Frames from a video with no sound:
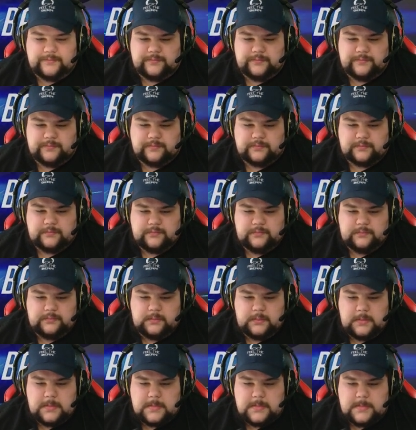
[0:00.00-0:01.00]

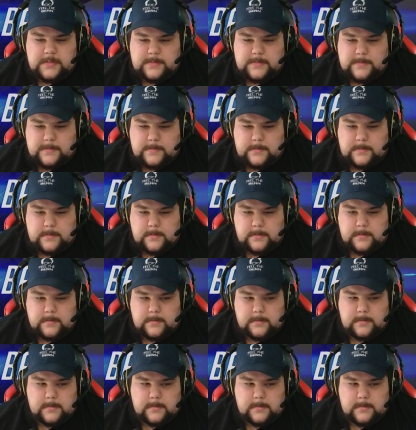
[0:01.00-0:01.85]
Nothing is said.